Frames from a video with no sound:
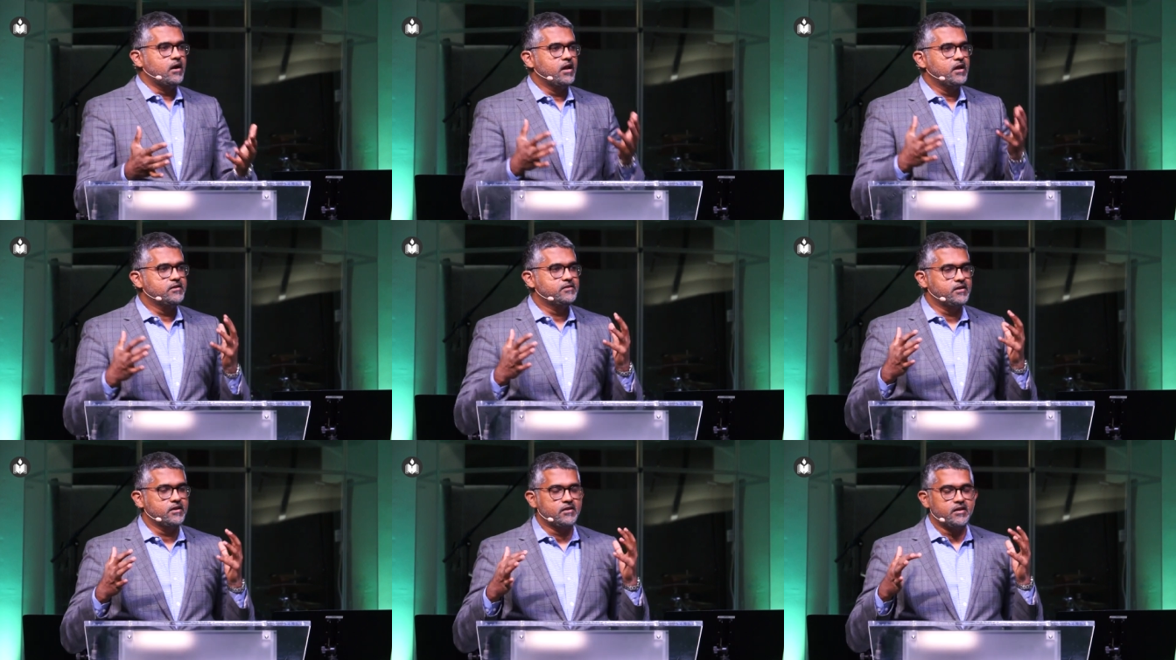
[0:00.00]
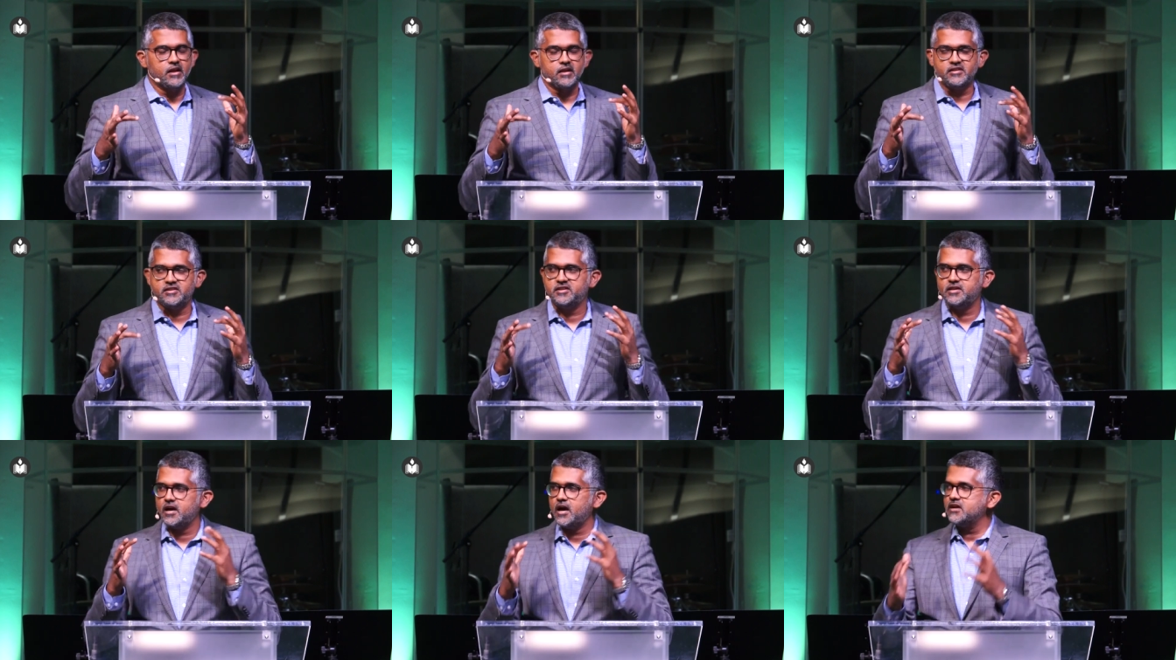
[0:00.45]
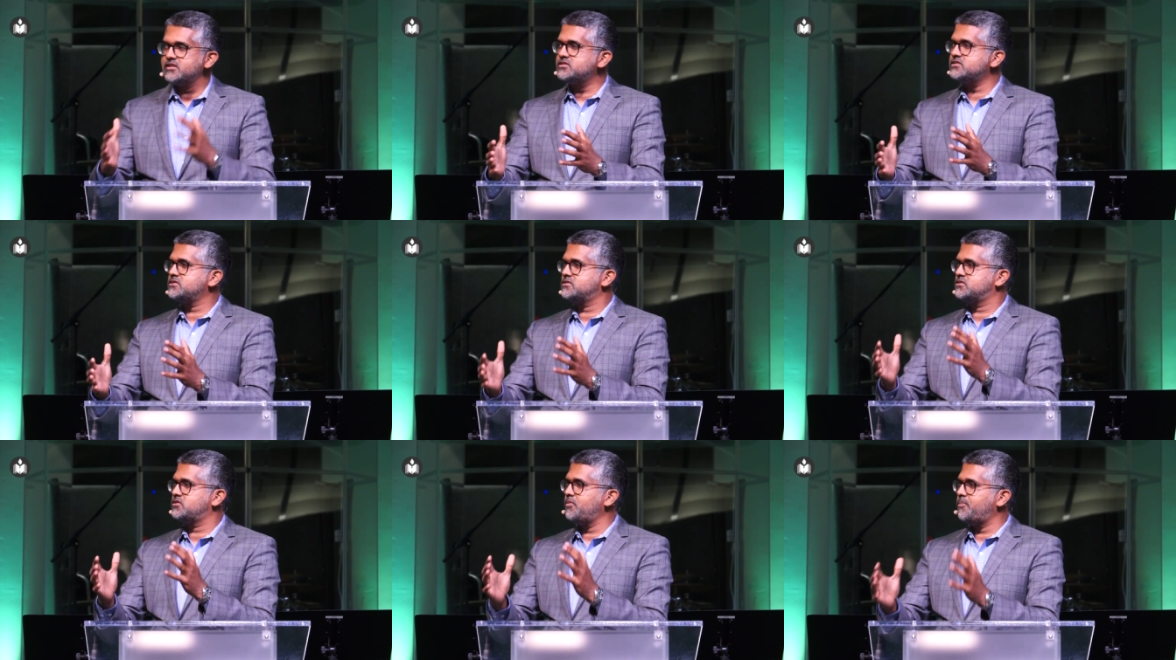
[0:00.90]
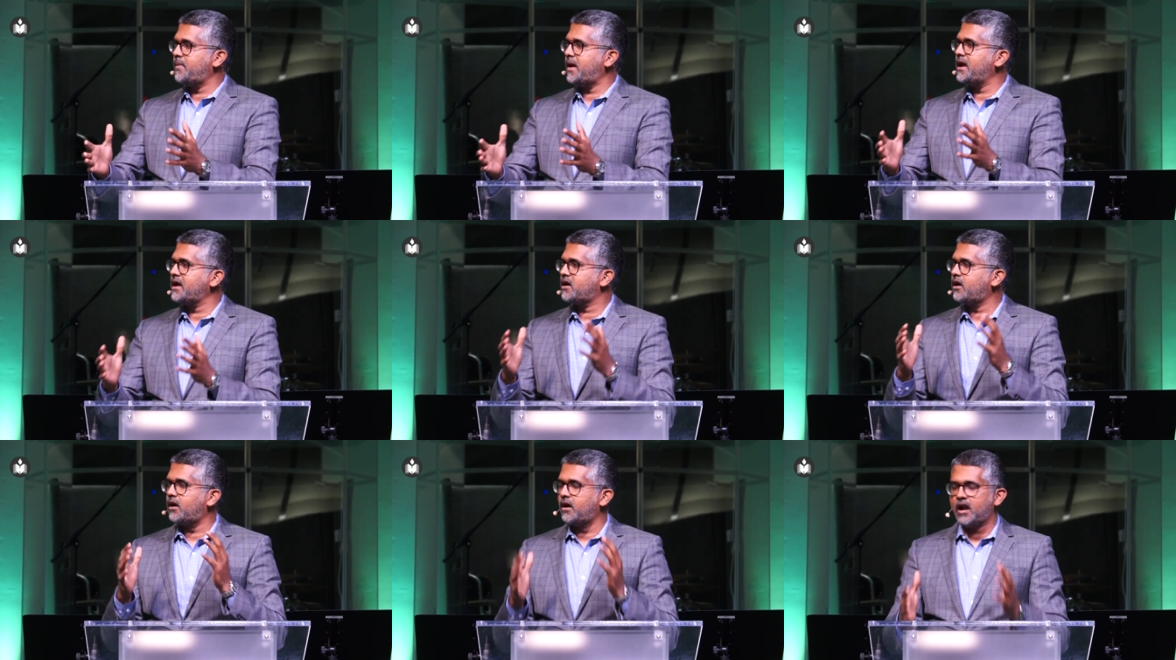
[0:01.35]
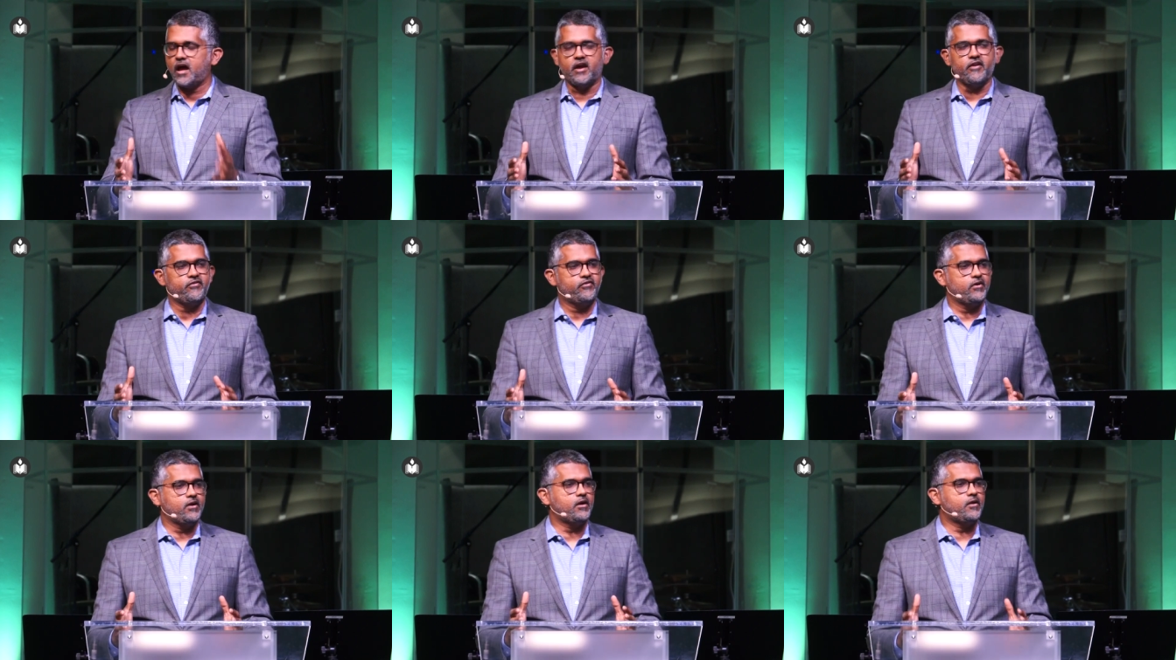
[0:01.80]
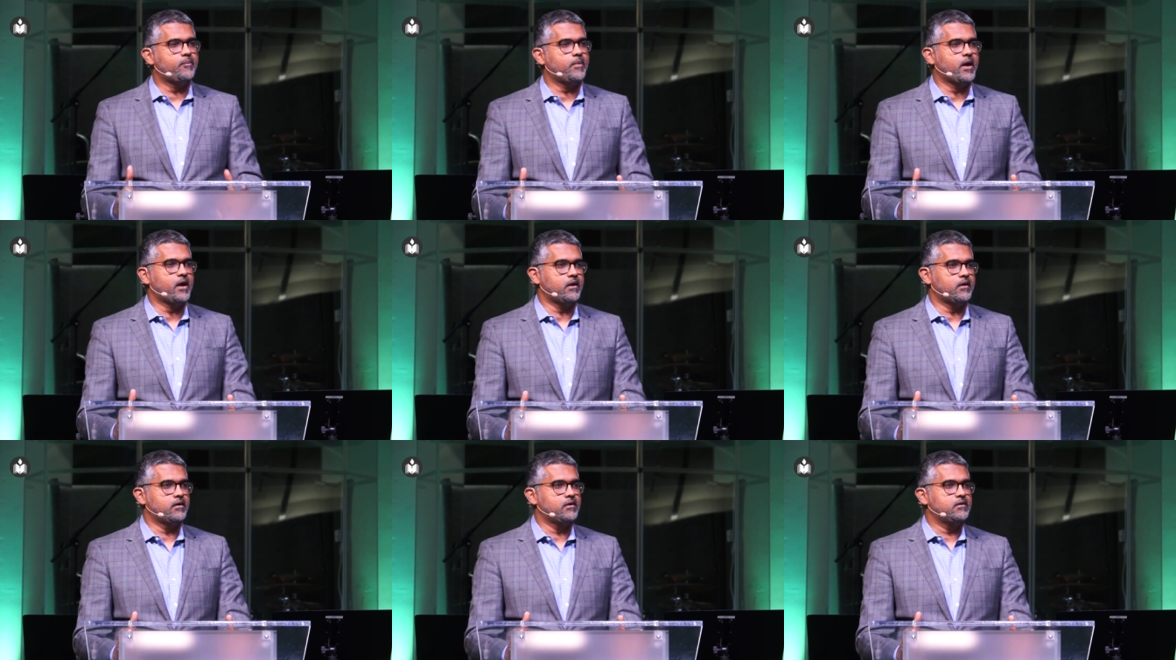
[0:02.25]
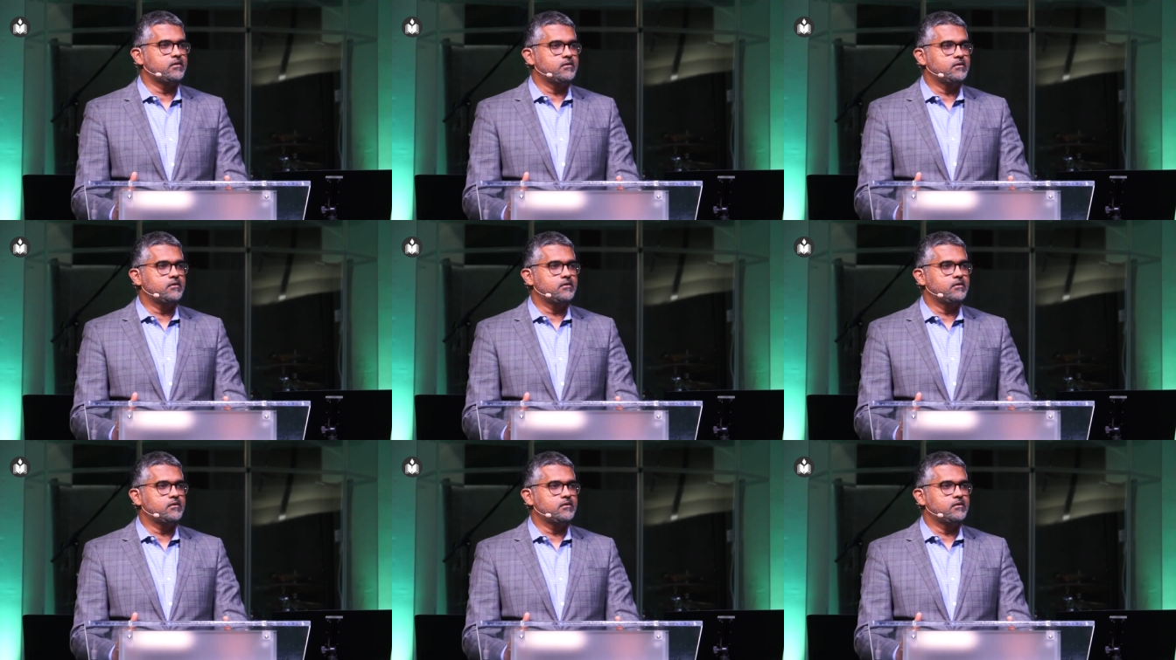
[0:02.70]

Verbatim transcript: is it just to make our life here better?